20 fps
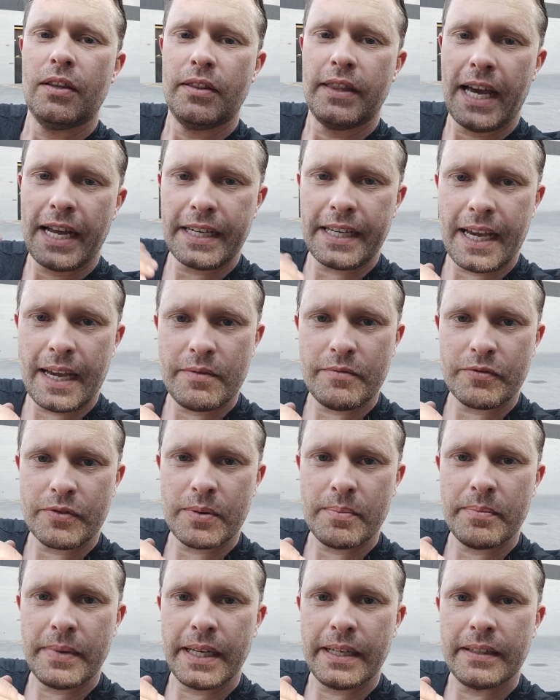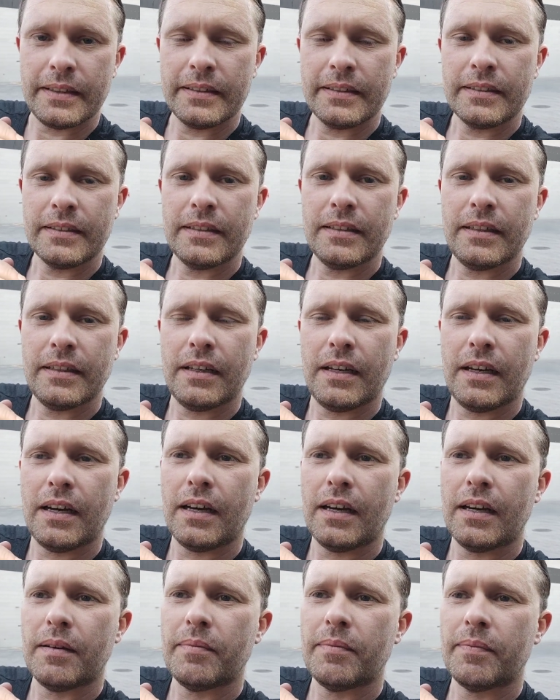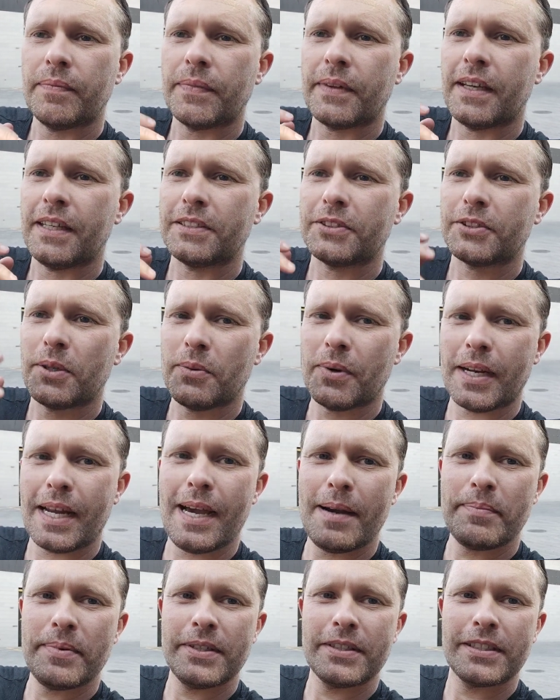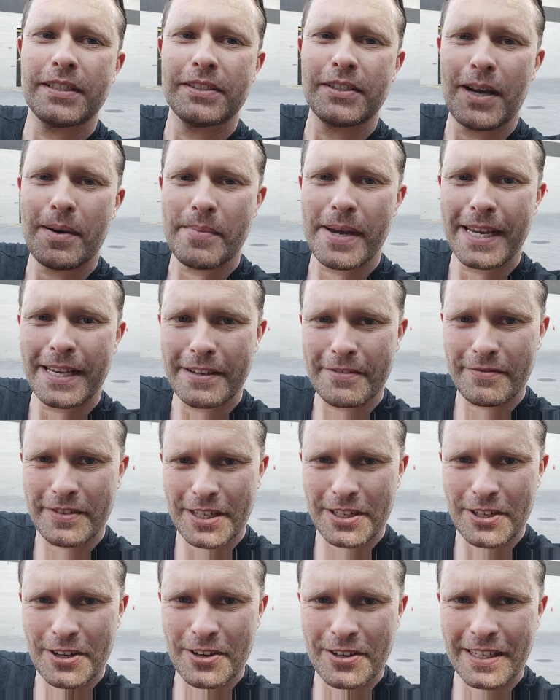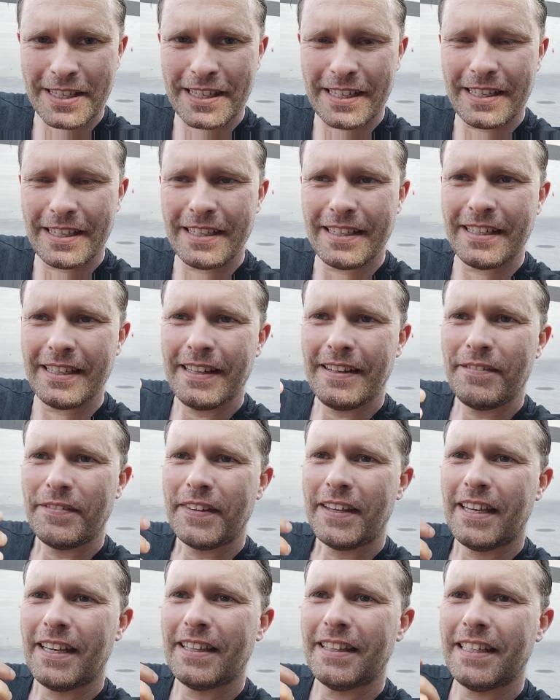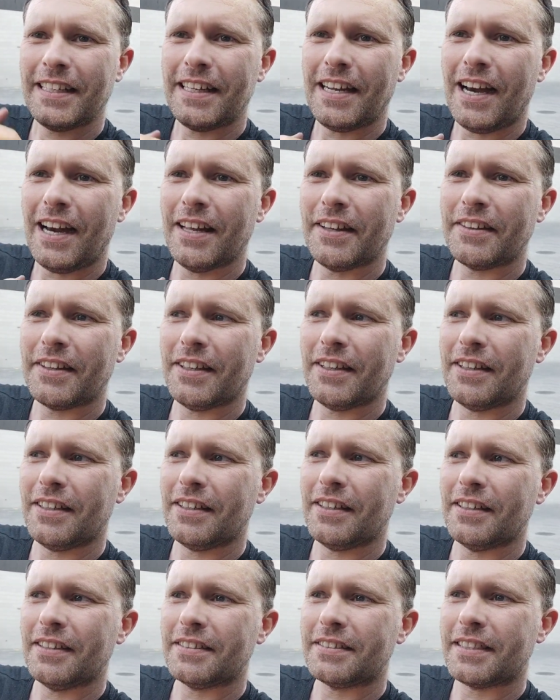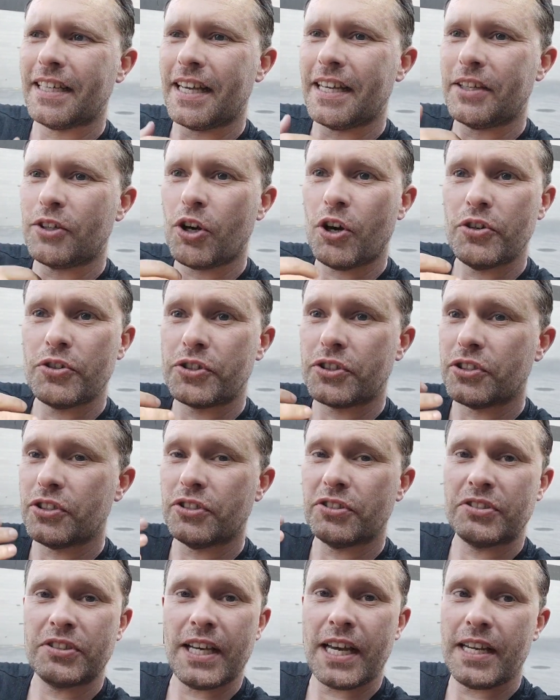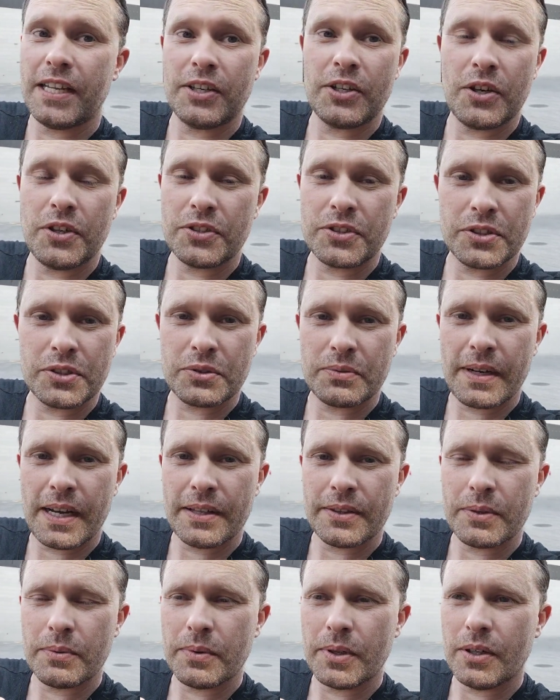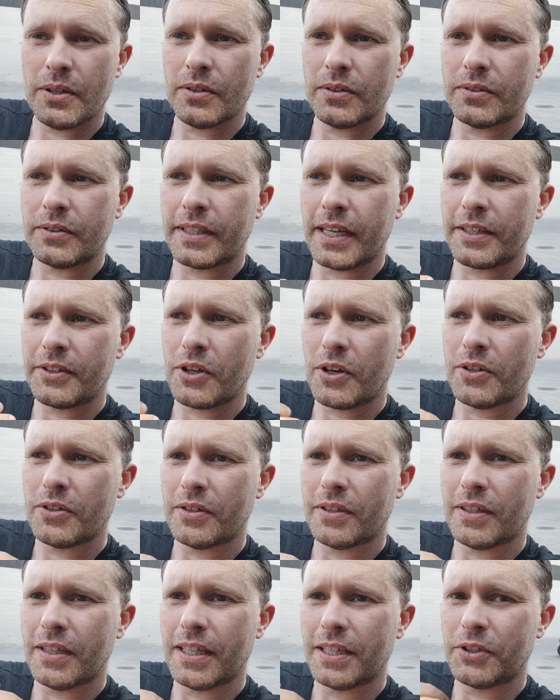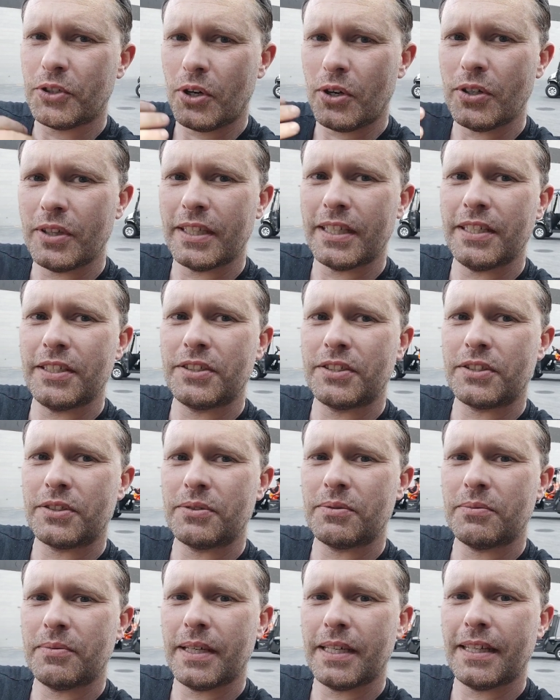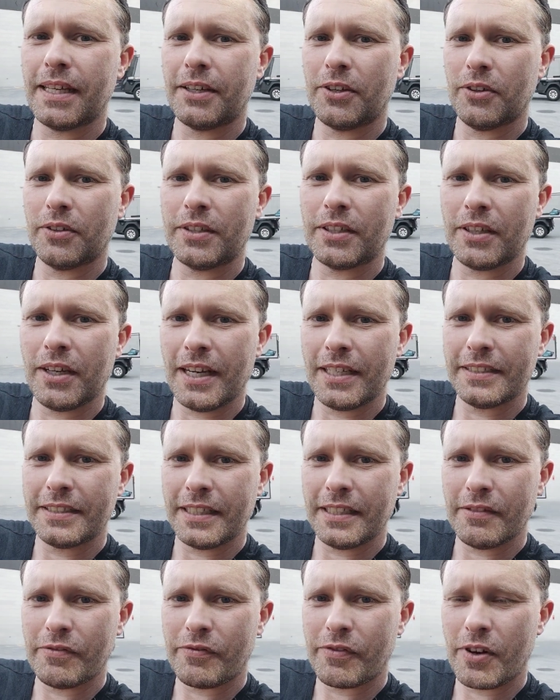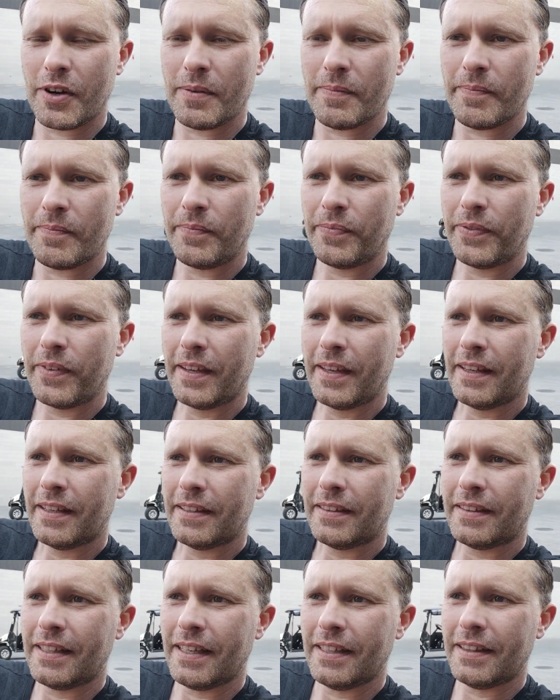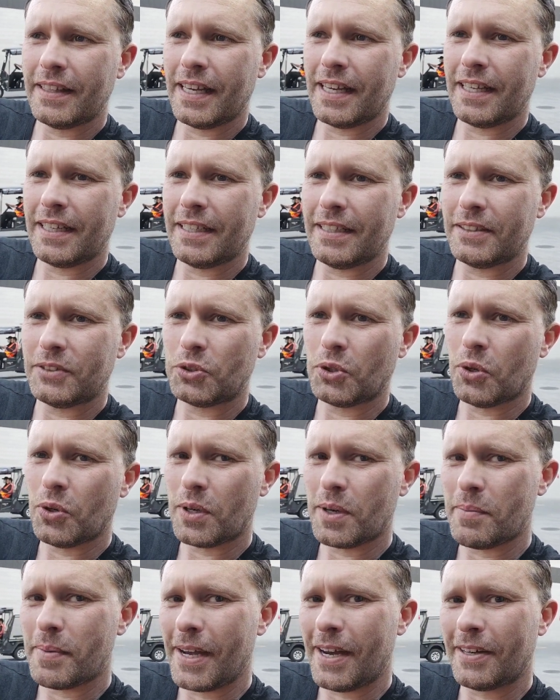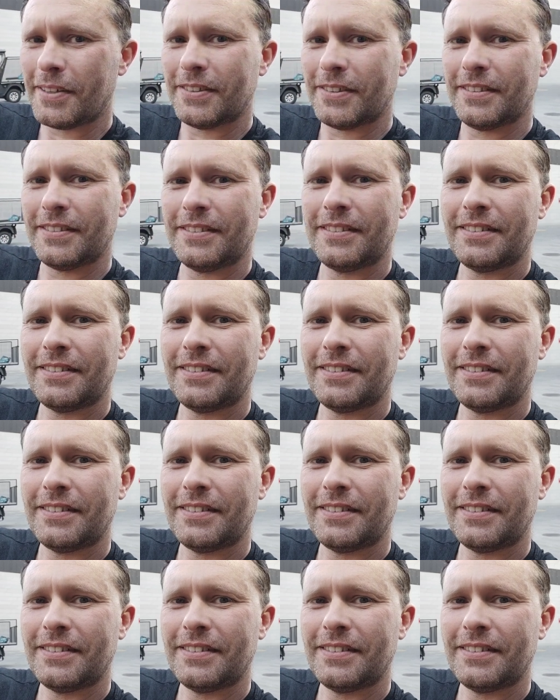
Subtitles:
that came from me. And so what happens is I make a video here, and then other, say, coaches, dating coaches around the world, they don't acknowledge where they got the idea from, then they talk about it.